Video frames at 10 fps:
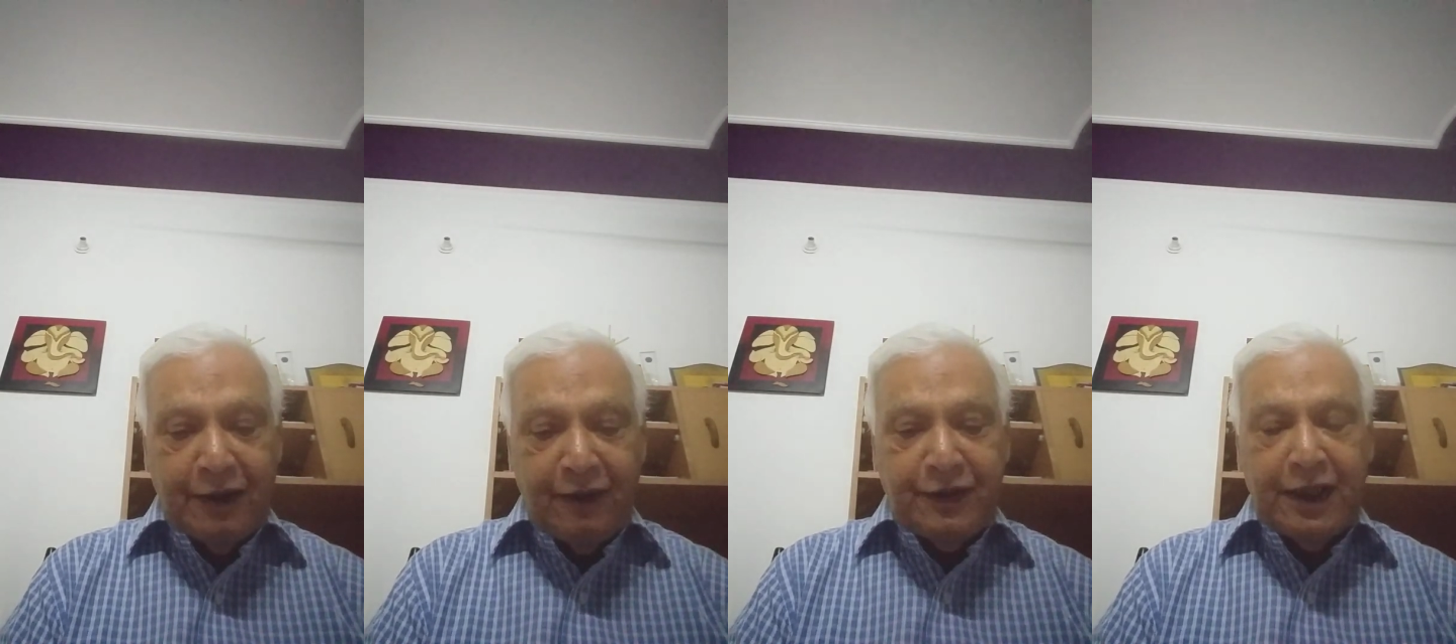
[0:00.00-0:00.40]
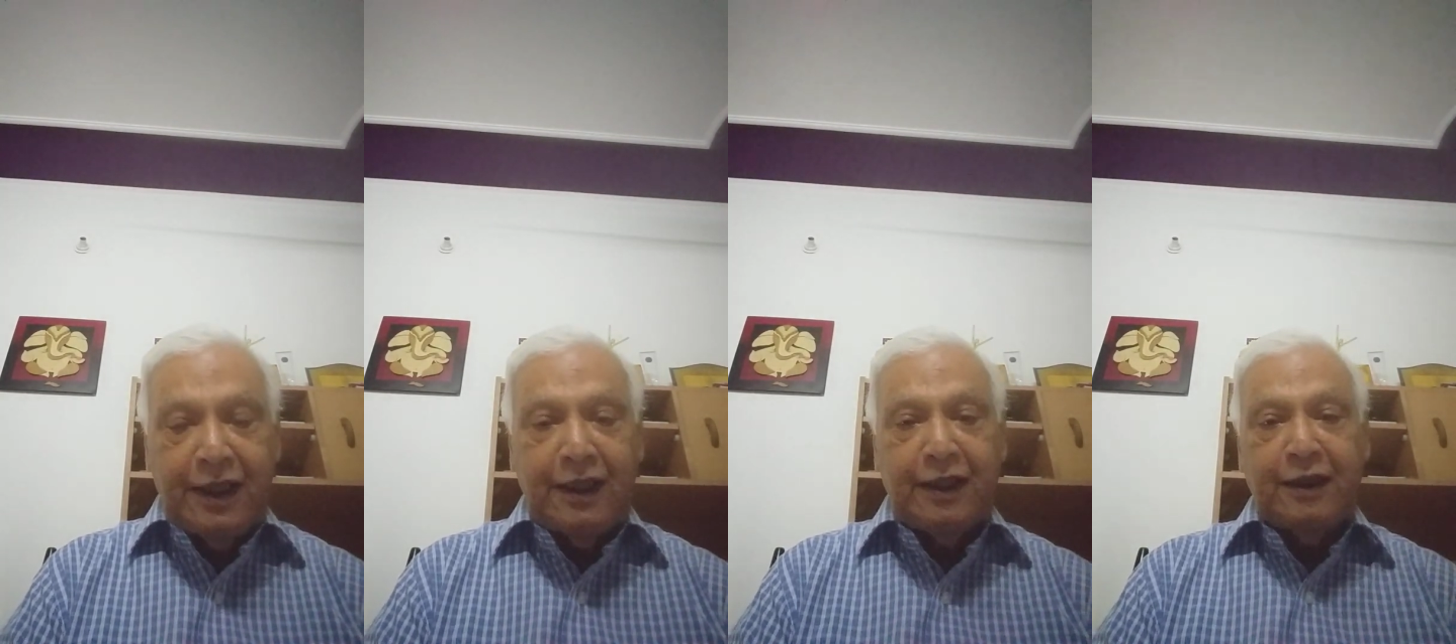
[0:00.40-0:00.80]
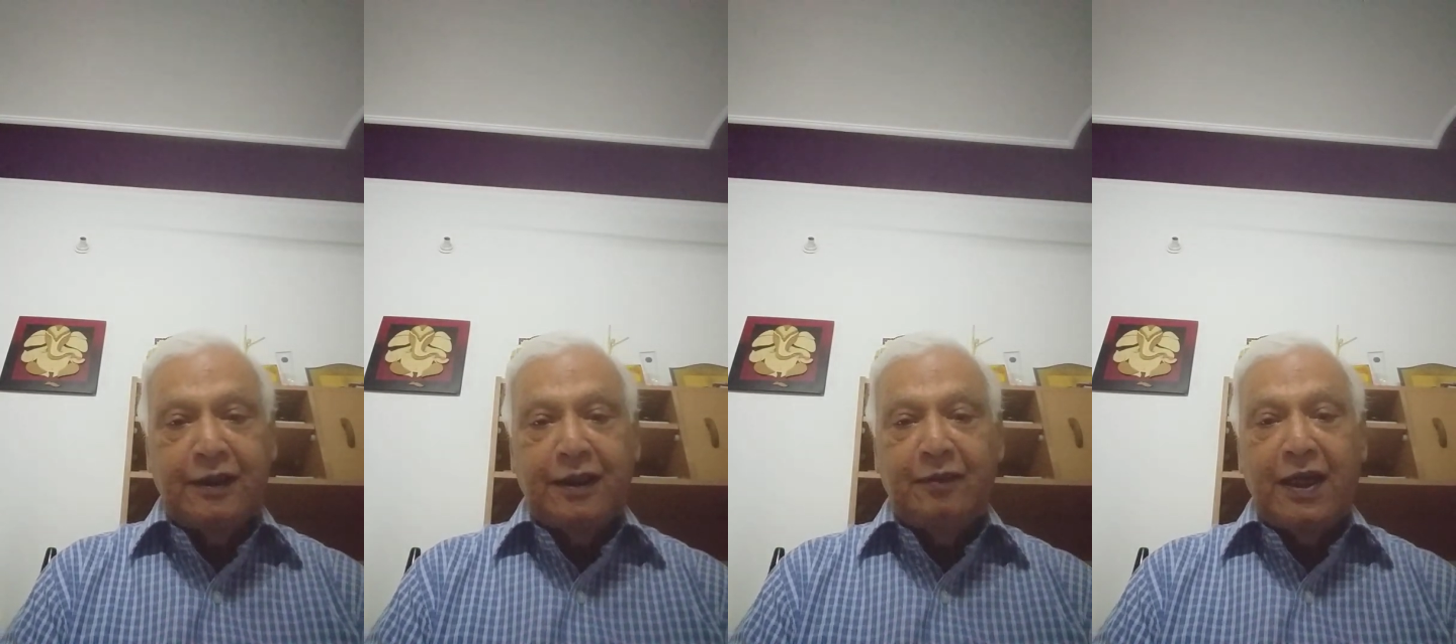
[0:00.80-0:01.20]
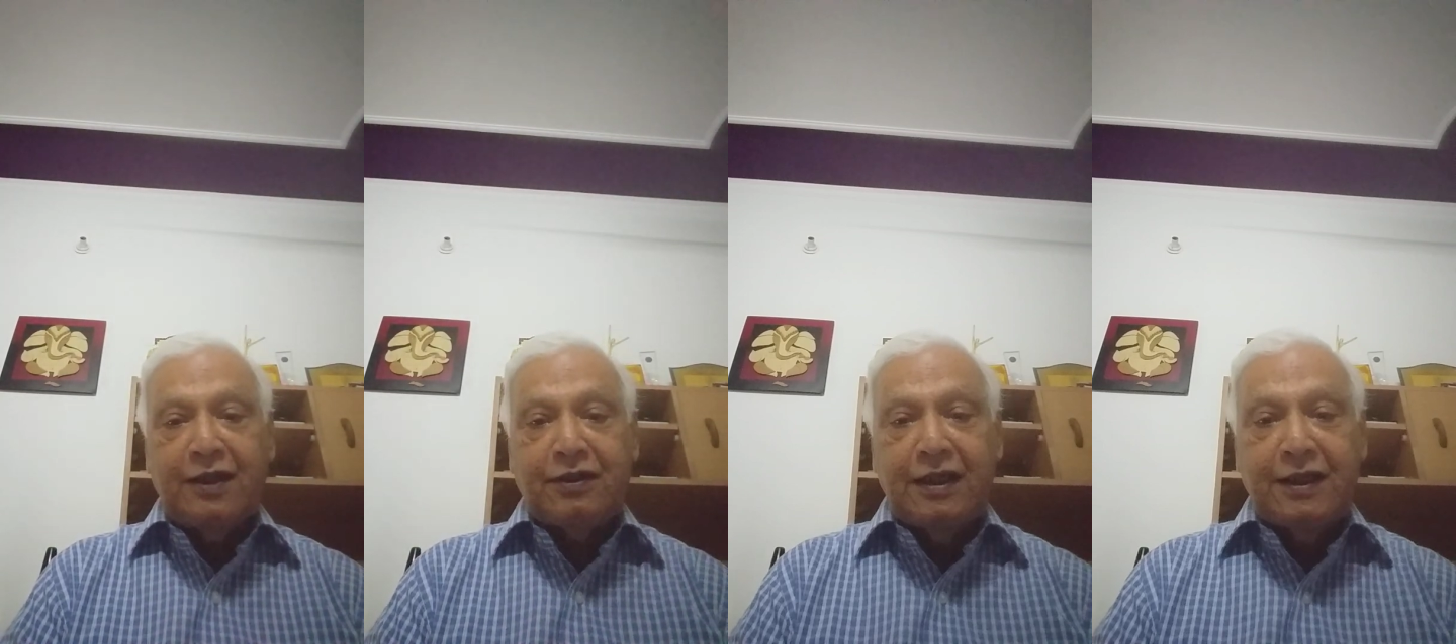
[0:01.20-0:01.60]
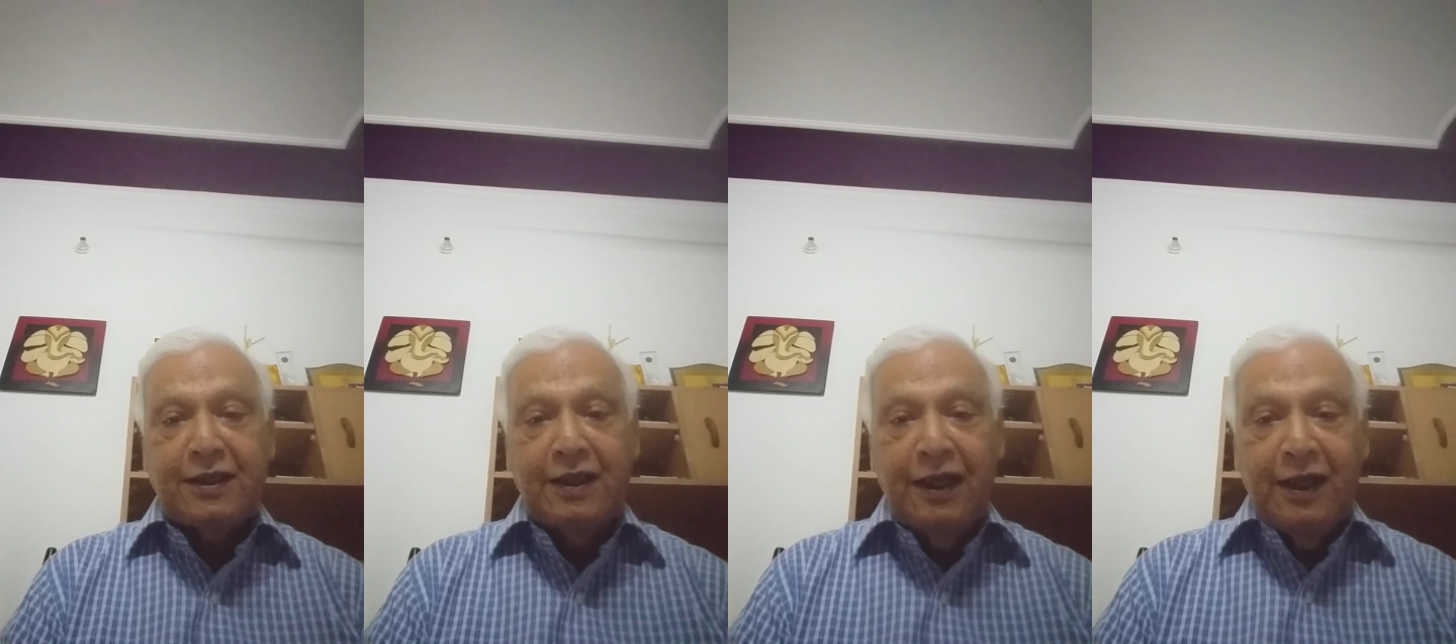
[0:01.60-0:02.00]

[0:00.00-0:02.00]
of the matrix,